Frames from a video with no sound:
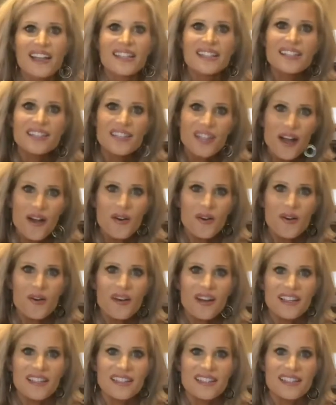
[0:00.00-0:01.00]

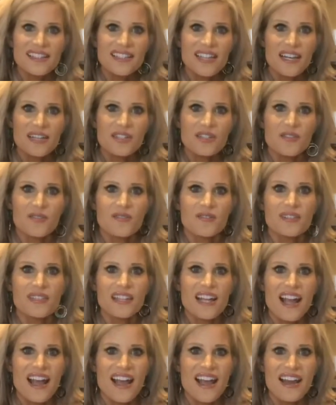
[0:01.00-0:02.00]
So stay tuned,
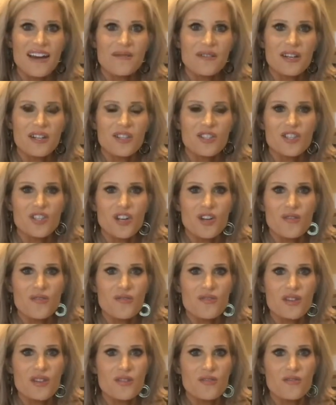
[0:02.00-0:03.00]
and I'm gonna show
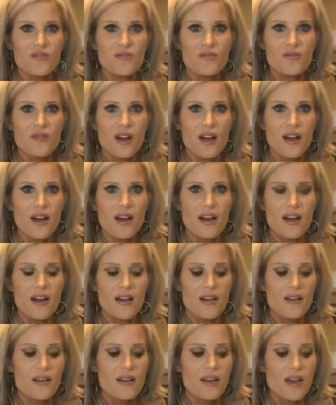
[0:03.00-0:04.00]
you
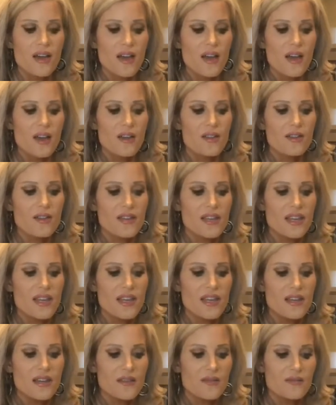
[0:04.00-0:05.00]

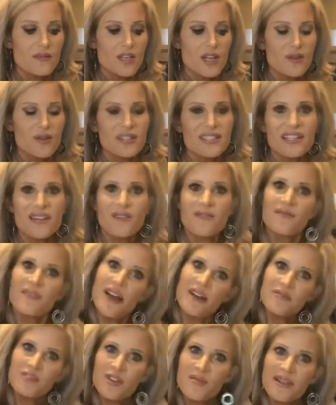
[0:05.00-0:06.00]
the dough itself
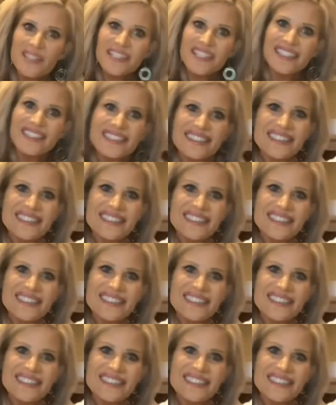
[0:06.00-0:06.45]
after I mix it.